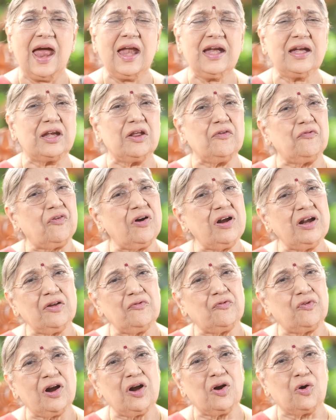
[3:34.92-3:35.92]
at
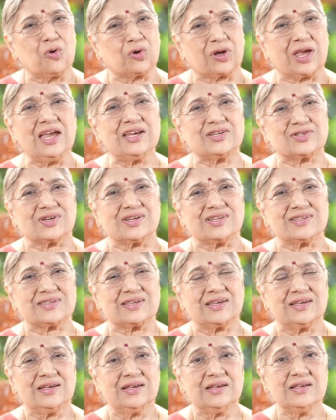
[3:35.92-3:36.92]
different locations.
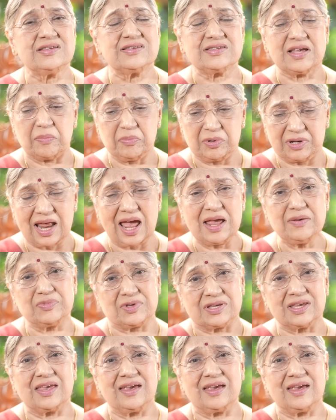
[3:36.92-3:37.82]
Sometimes